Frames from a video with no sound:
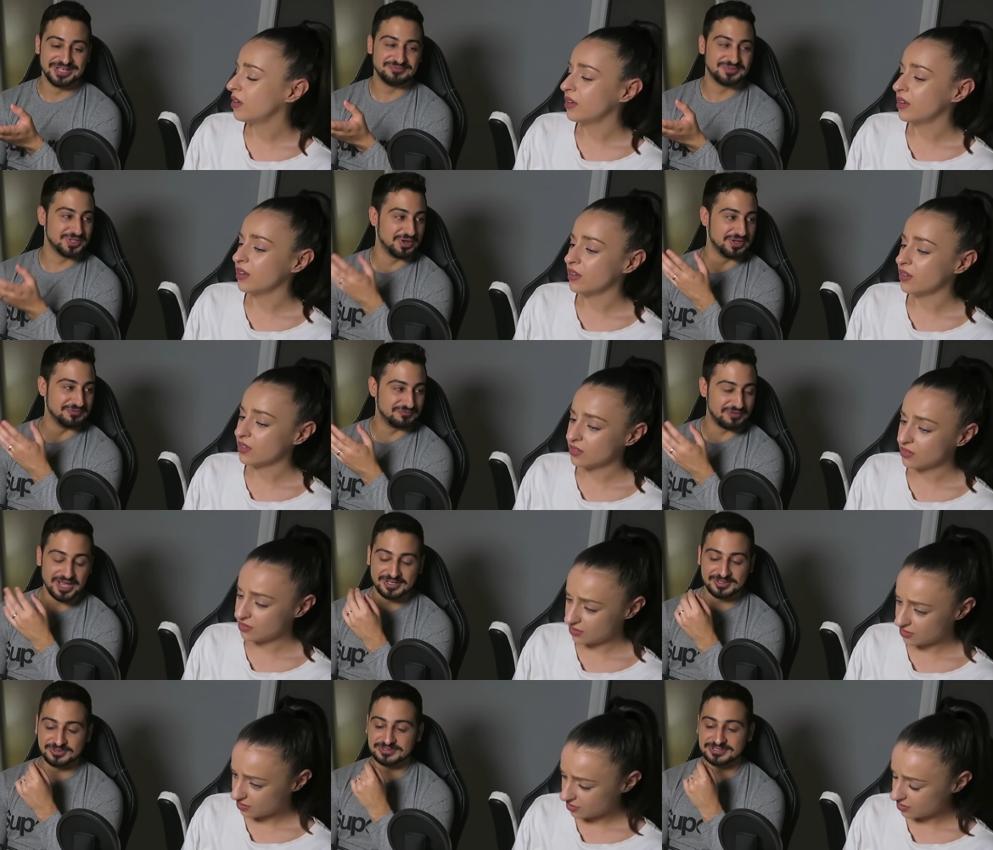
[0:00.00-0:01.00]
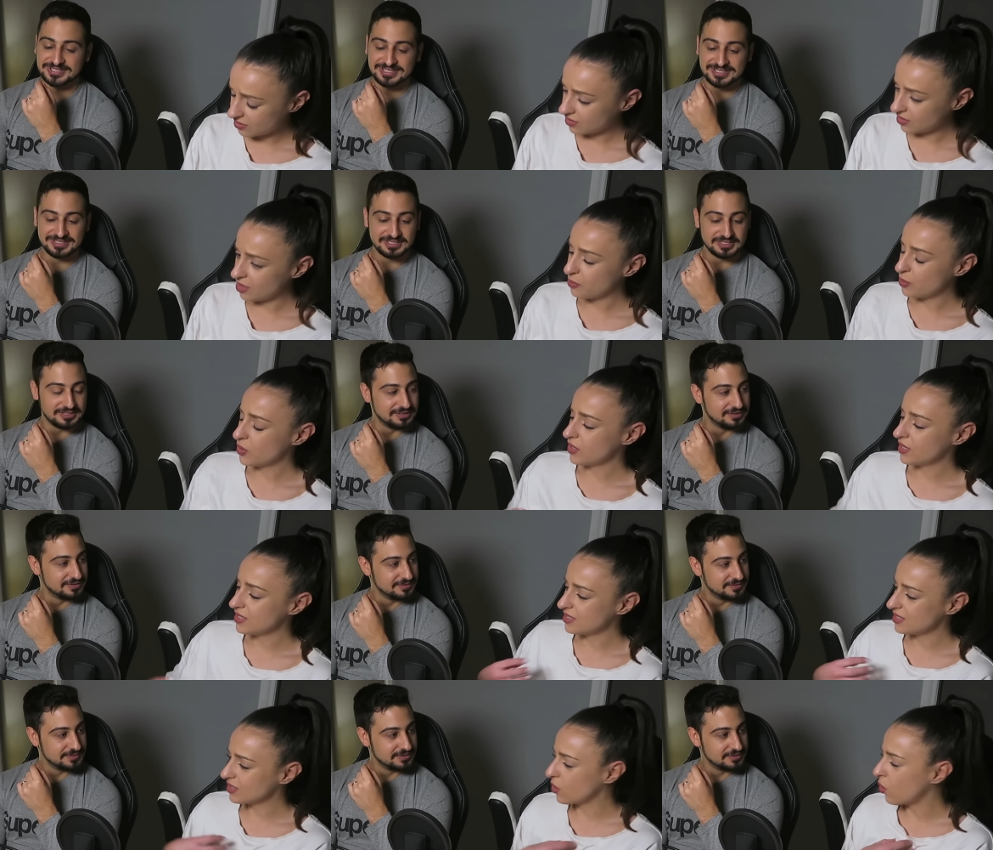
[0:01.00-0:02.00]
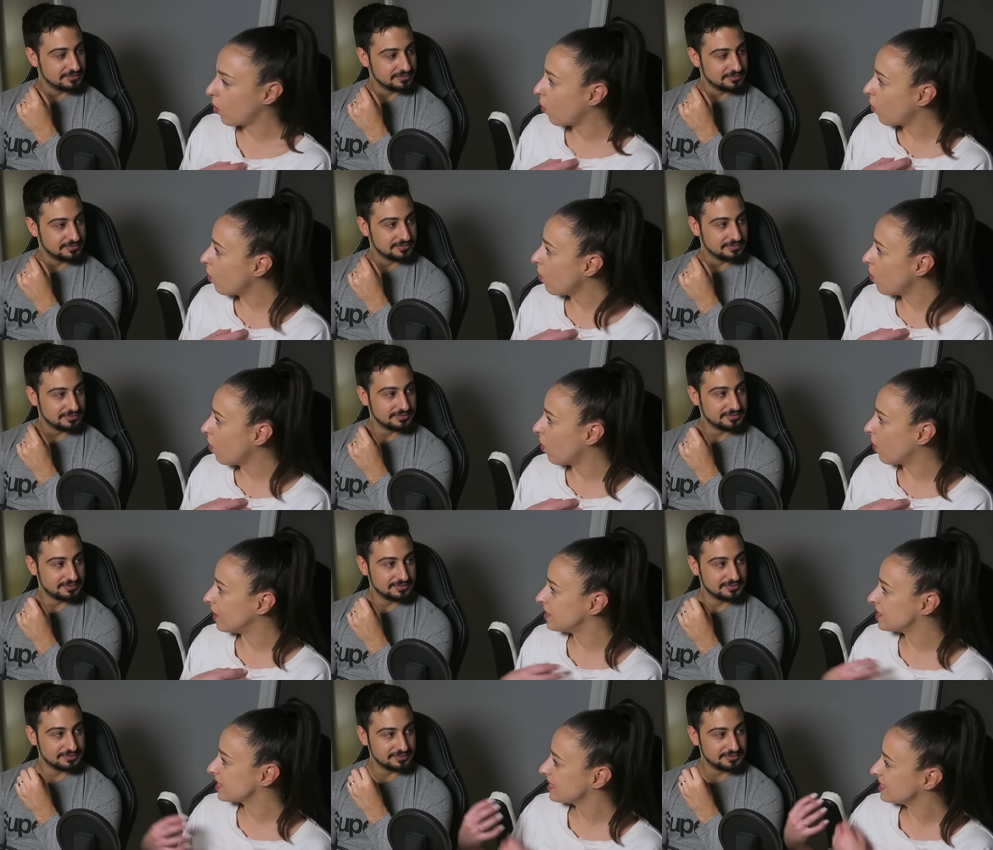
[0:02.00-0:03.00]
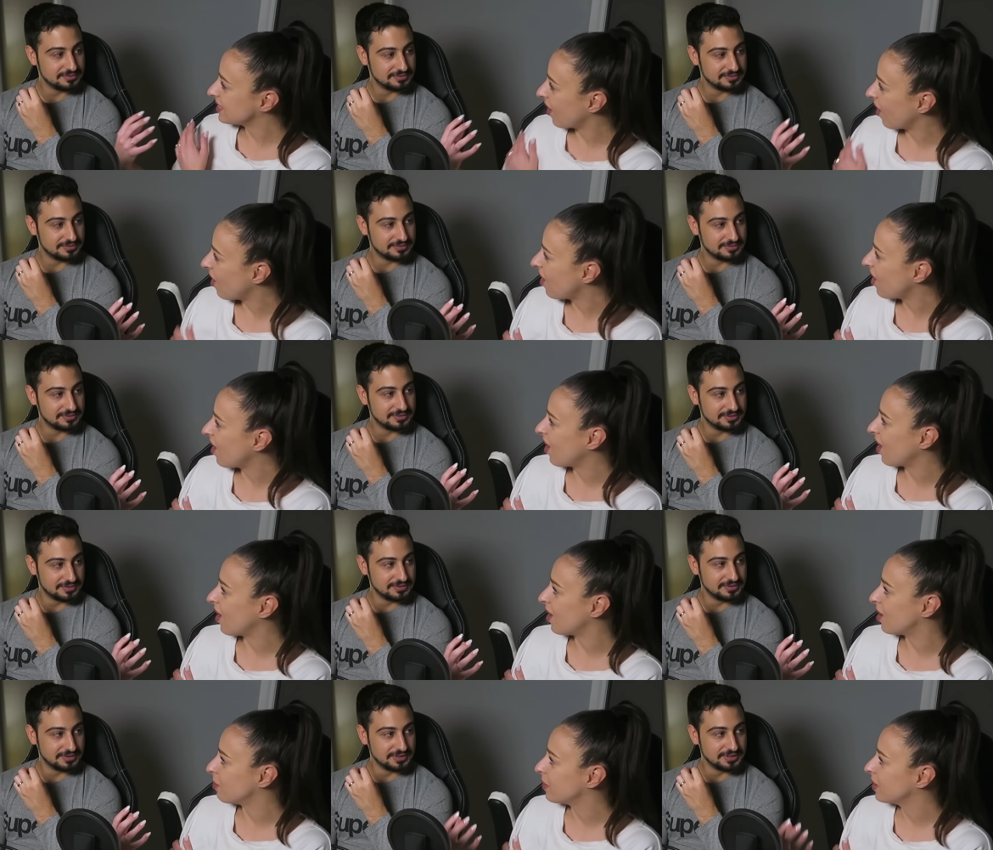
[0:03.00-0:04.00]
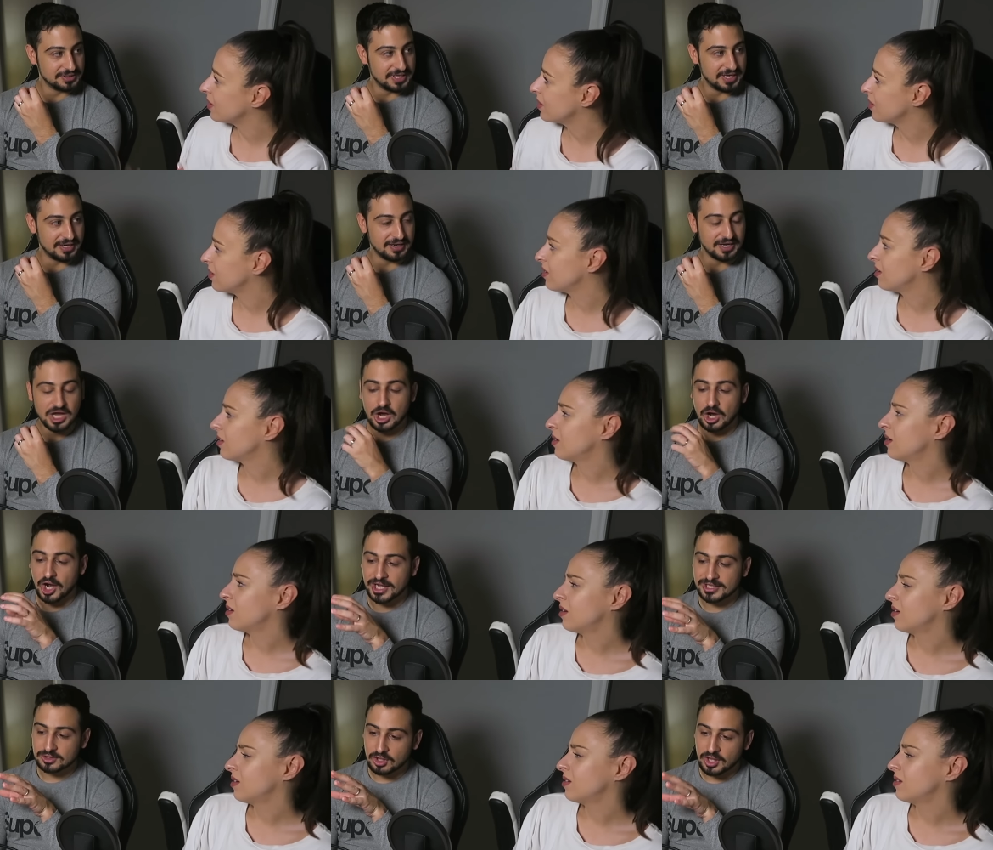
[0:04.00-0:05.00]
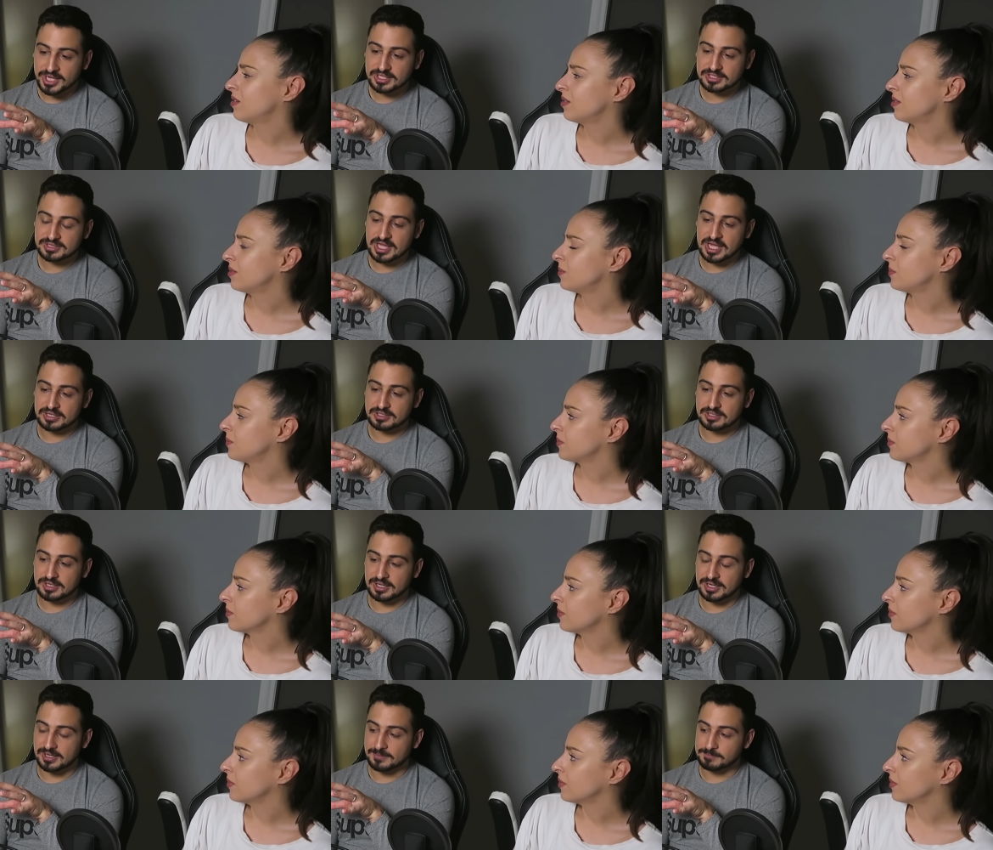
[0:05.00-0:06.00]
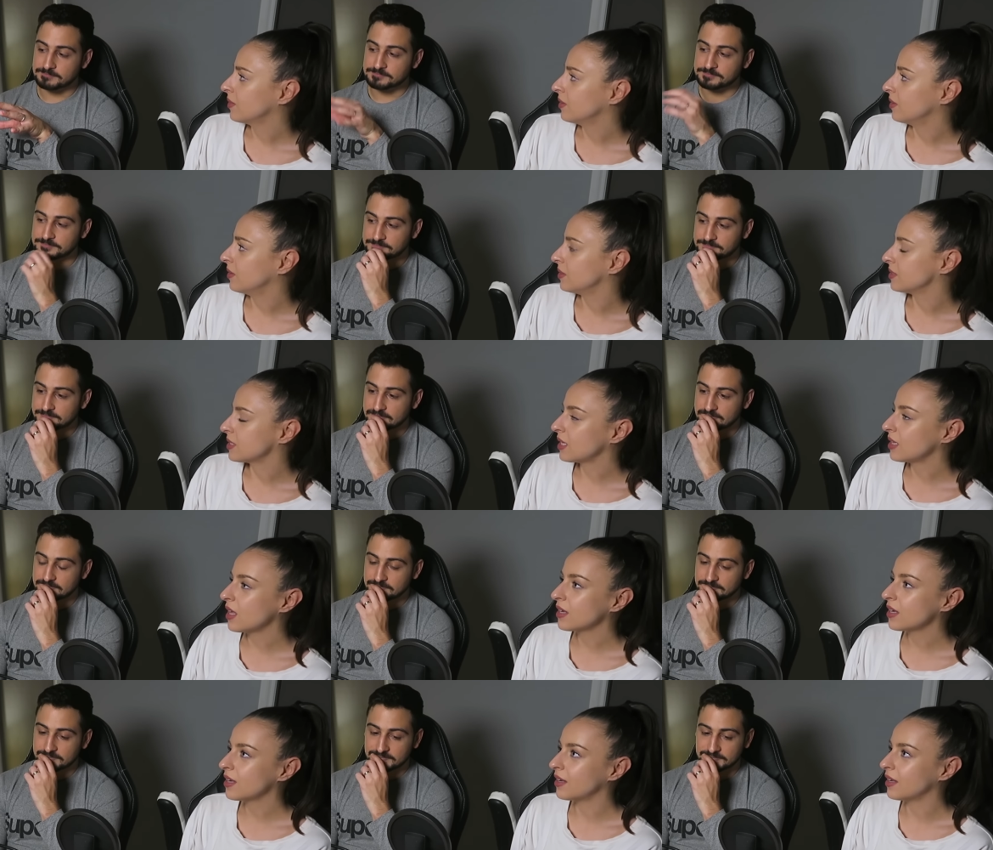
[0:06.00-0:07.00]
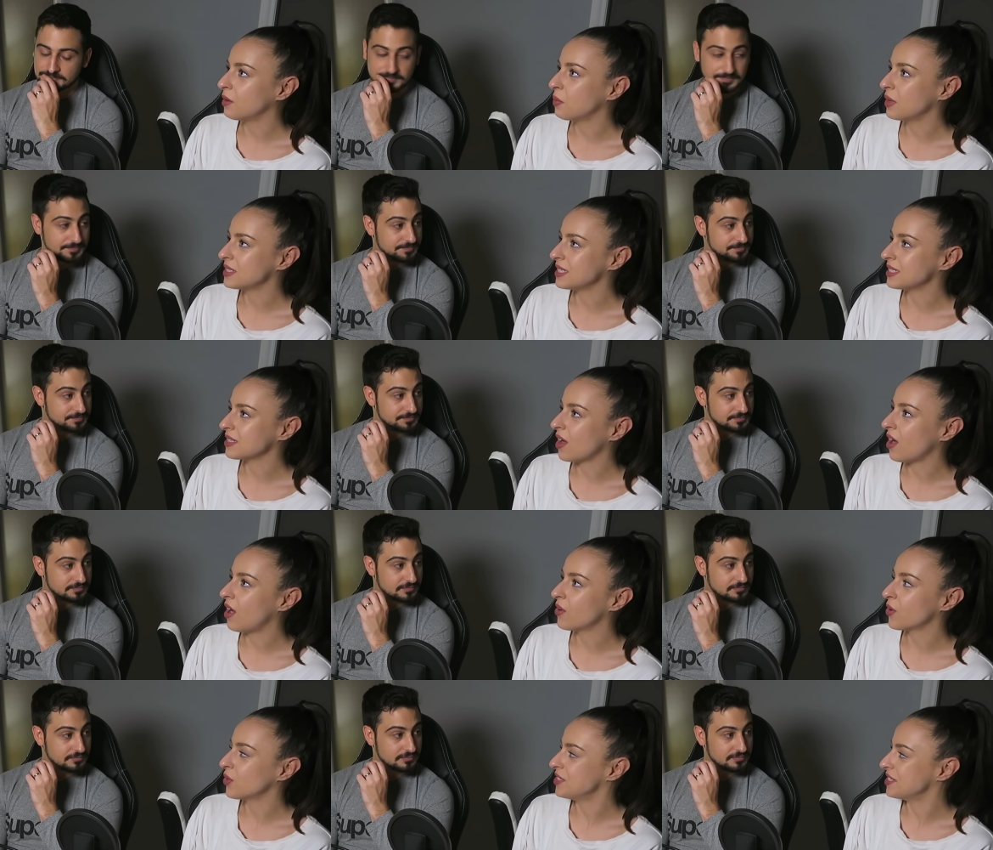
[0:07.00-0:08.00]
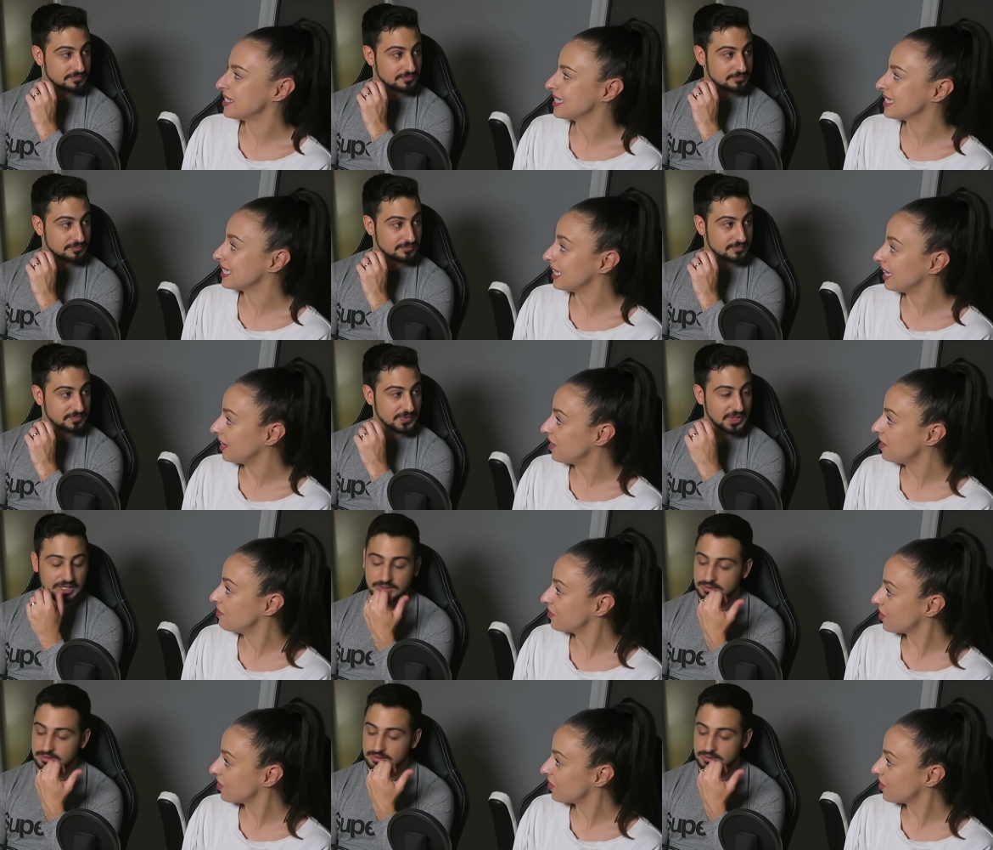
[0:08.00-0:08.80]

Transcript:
Speaker 1: even though he failed. He put his core into his arm.
Speaker 2: Yeah, I like that. Um,
Speaker 1: is that like a he wears his heart on his sleeve